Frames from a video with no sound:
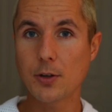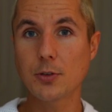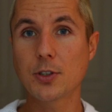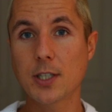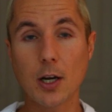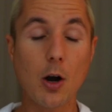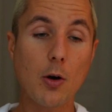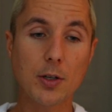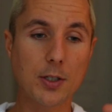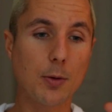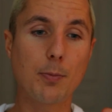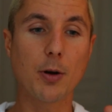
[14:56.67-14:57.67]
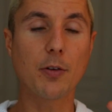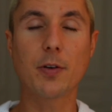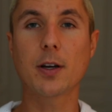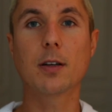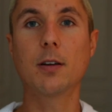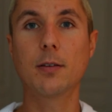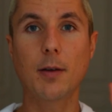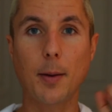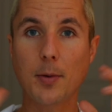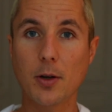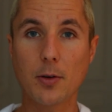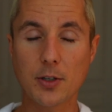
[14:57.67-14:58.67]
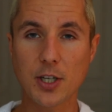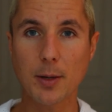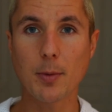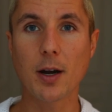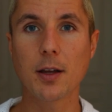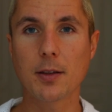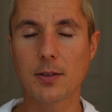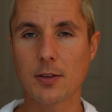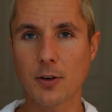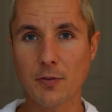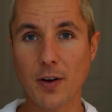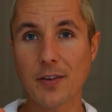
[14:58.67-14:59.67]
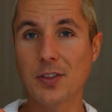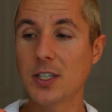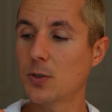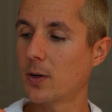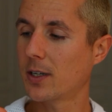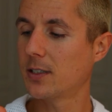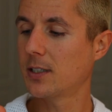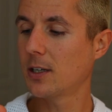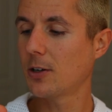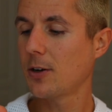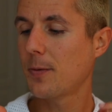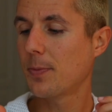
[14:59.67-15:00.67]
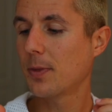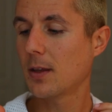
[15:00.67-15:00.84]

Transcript: Don't just say, oh, it's so perfect, I'm going to go to Chiang Mai. There are five things you want to consider.